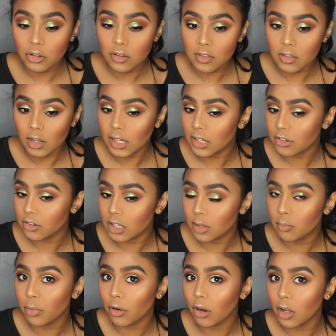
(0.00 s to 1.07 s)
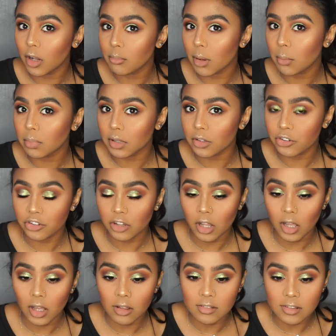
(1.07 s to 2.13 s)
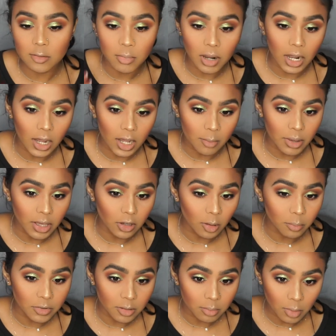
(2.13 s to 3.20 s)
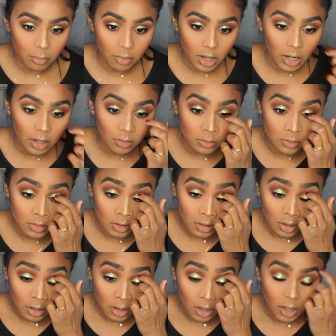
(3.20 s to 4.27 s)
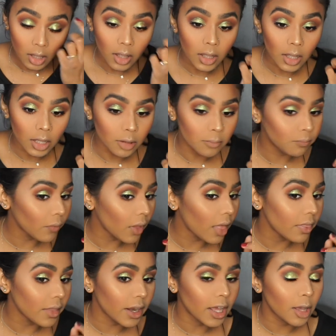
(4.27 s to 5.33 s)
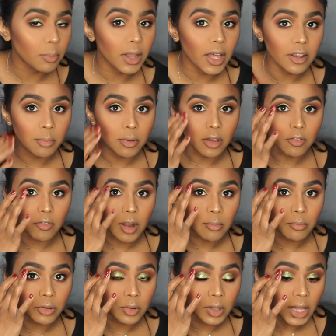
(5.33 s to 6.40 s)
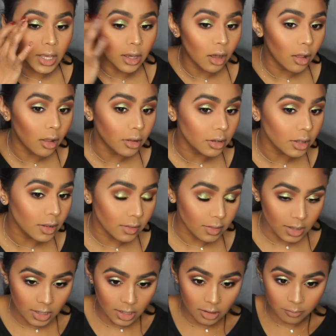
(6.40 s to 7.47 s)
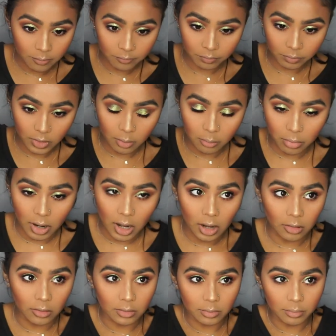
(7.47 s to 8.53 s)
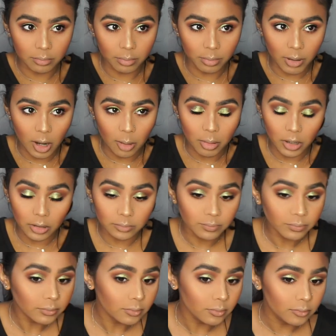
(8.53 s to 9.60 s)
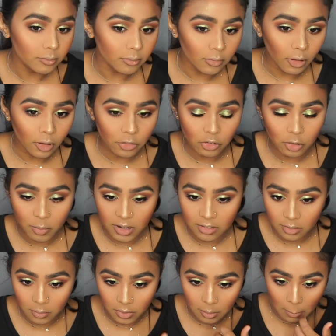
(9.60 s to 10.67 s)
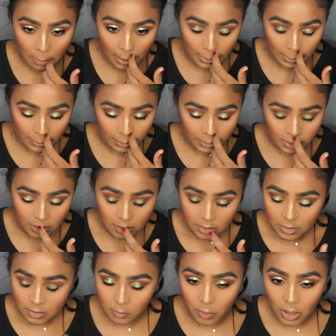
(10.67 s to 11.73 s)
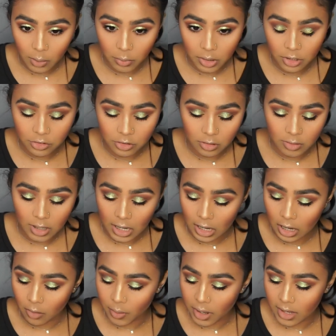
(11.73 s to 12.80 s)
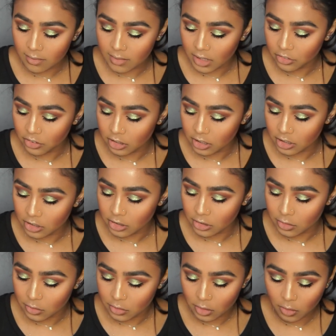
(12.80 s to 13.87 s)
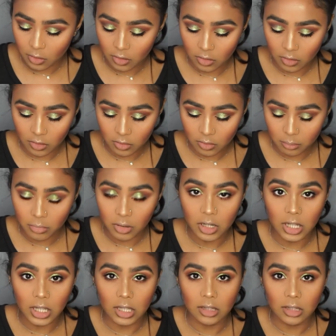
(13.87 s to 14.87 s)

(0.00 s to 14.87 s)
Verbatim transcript: just literally put on my blusher, did my eye makeup, did my brows, and then I applied a bit of Creme Brulee on the brow bone just to bring something back. So what I want to do now is actually use Wet